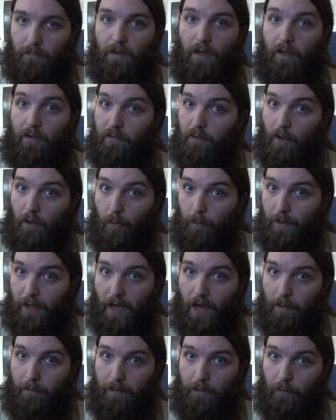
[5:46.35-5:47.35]
He's not going to be
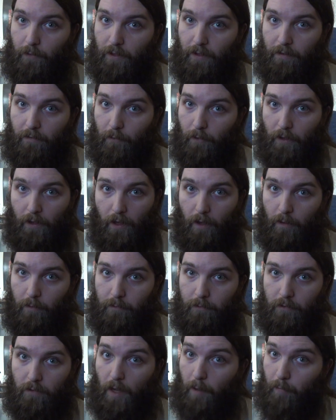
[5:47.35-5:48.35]
happy when it when it
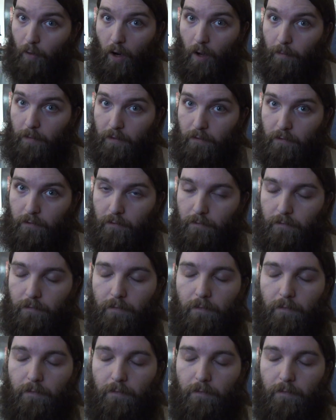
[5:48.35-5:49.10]
comes, I promise.